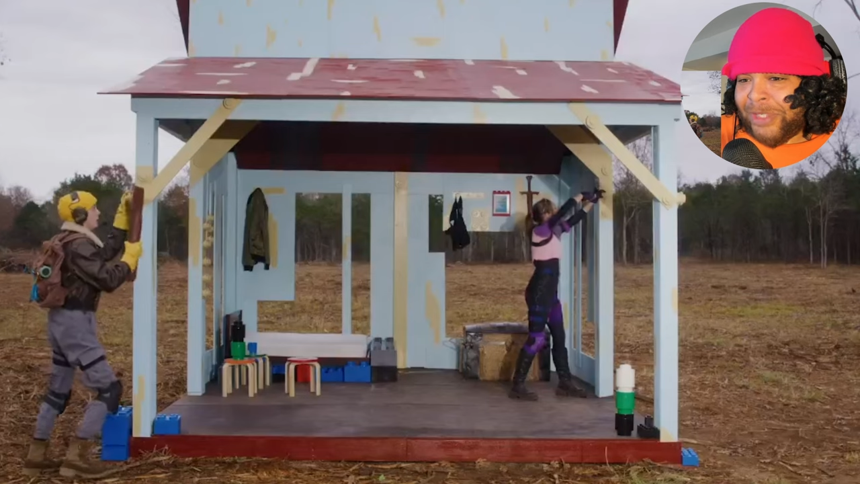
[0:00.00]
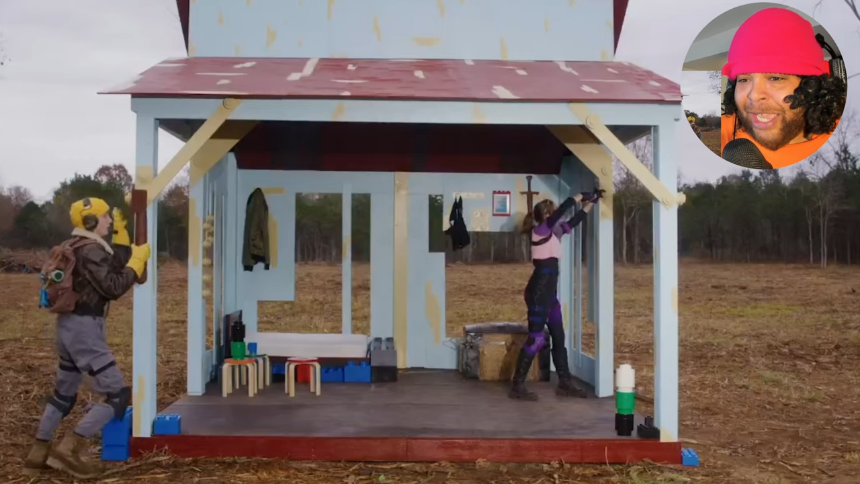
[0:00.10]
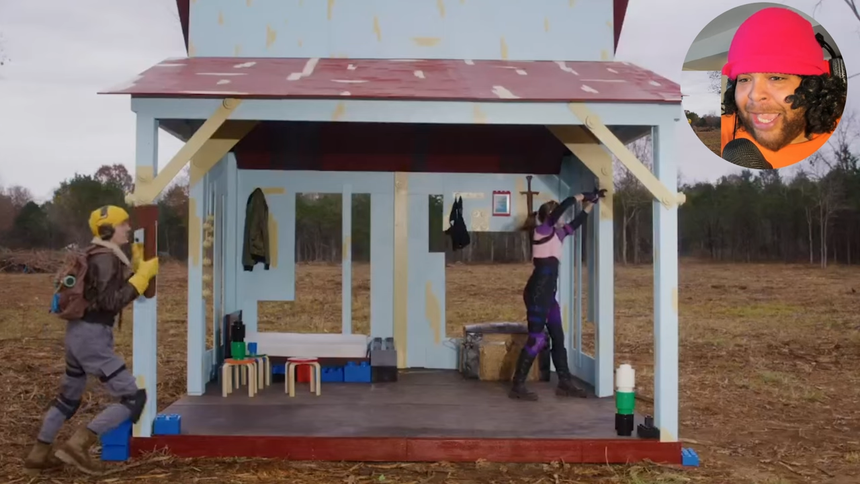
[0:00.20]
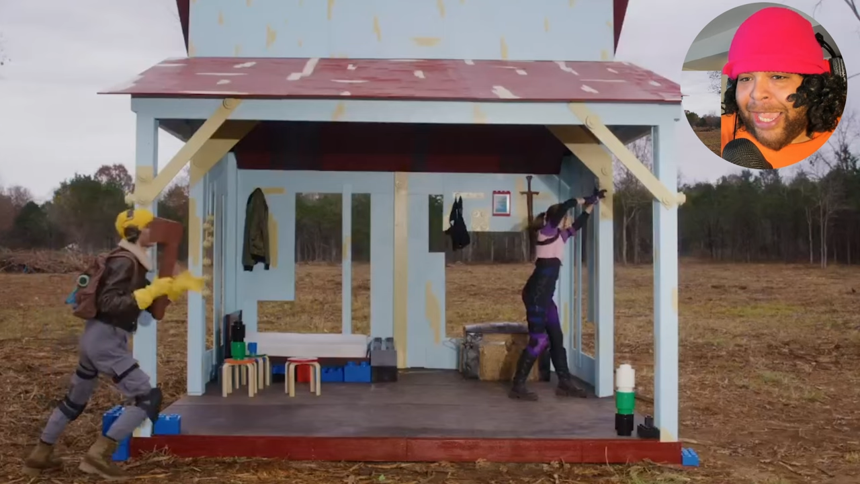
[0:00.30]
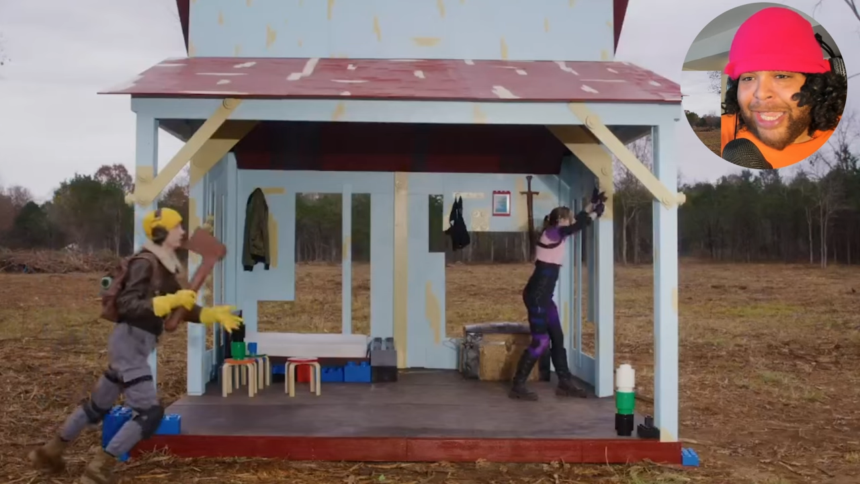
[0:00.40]

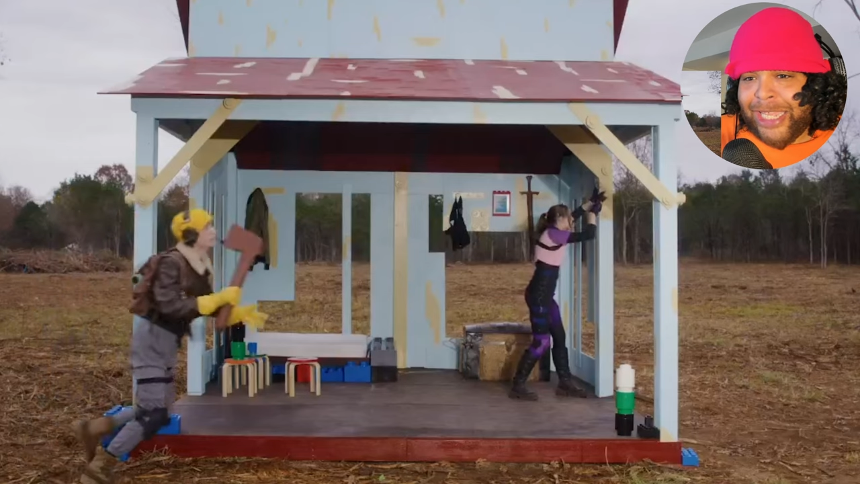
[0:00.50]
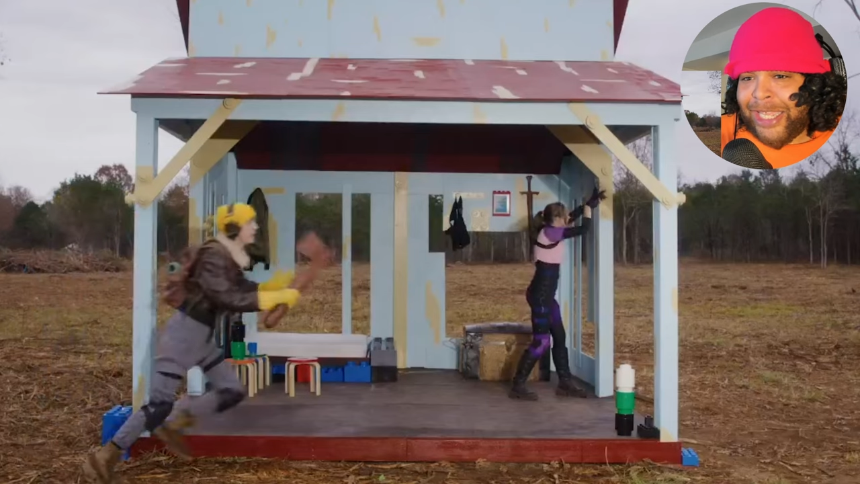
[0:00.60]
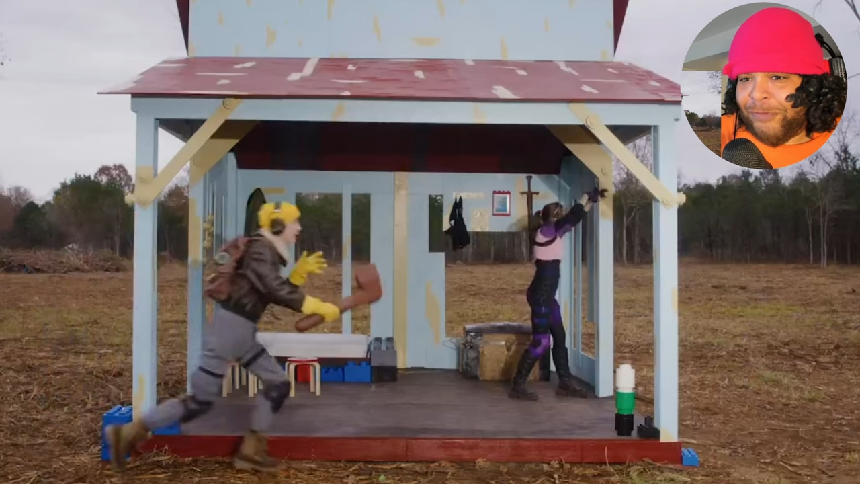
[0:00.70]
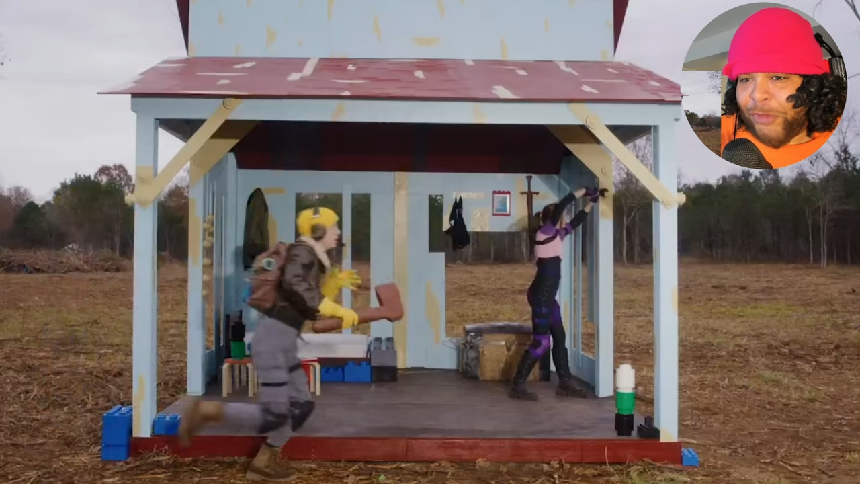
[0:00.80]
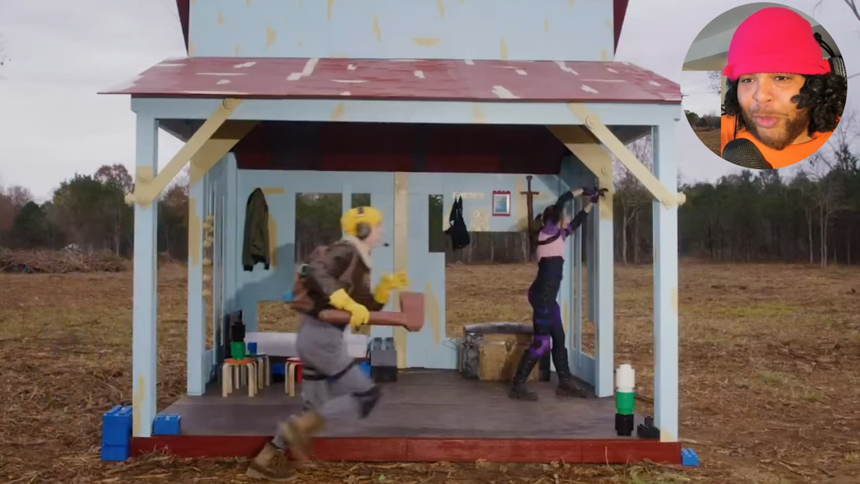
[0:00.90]
hey,
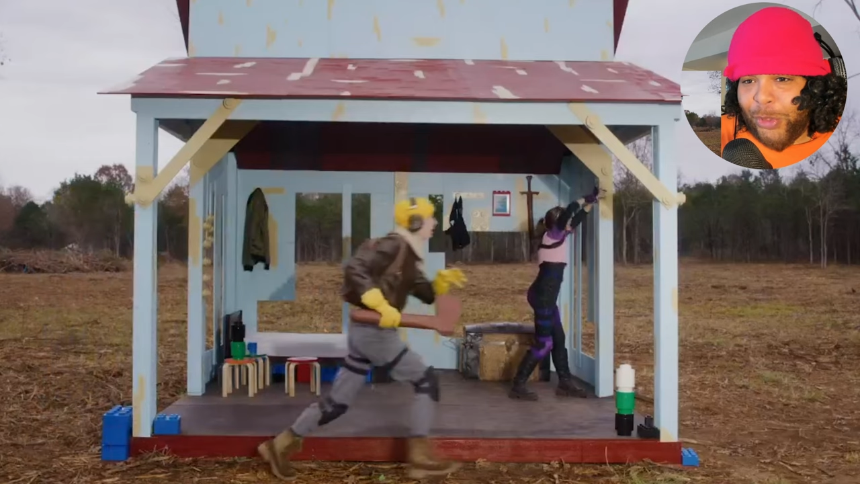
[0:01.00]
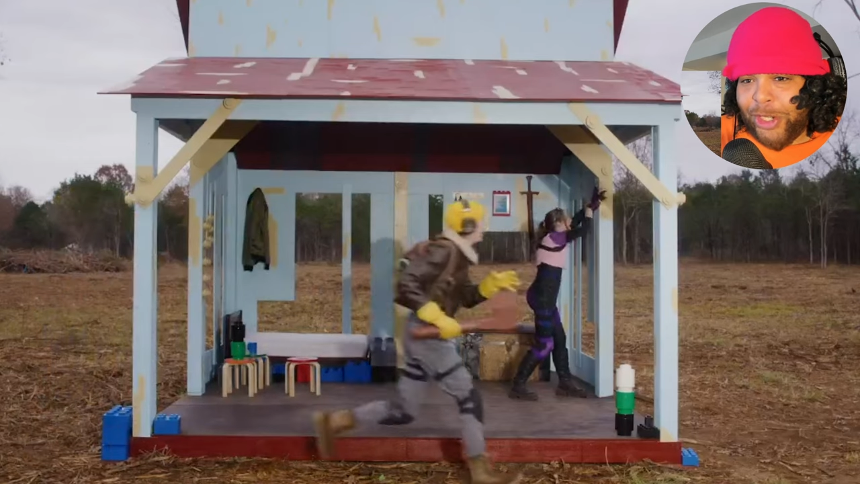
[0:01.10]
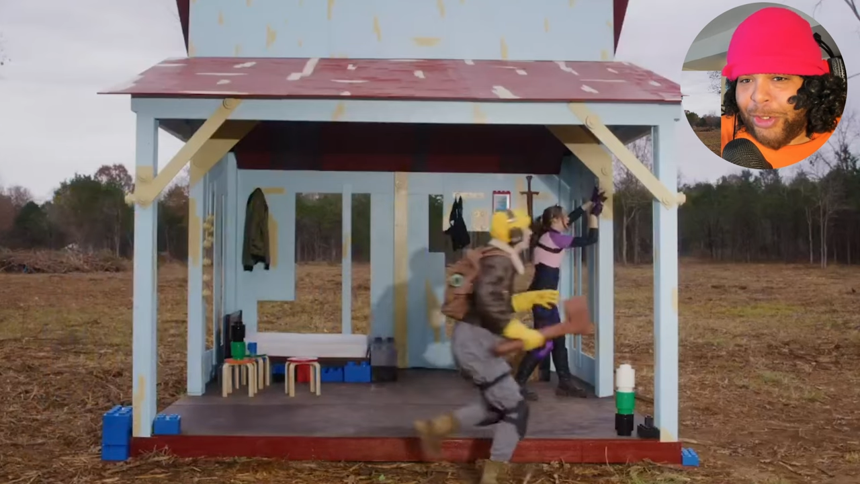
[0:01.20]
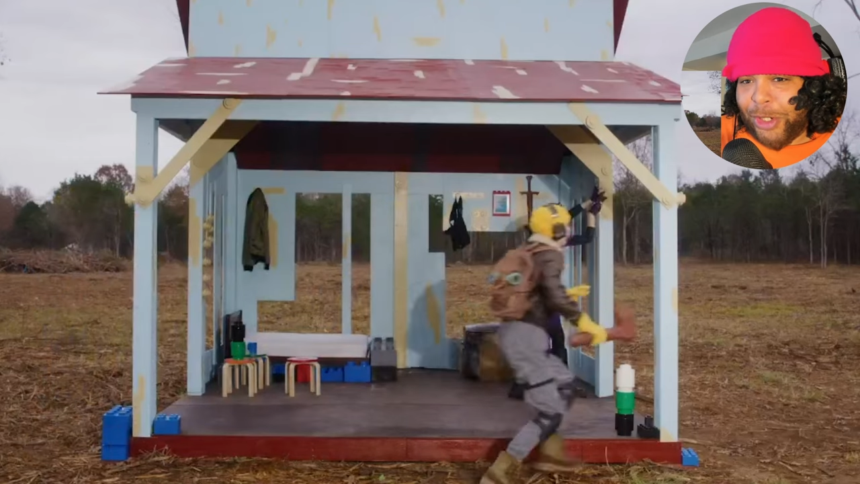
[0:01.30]
for real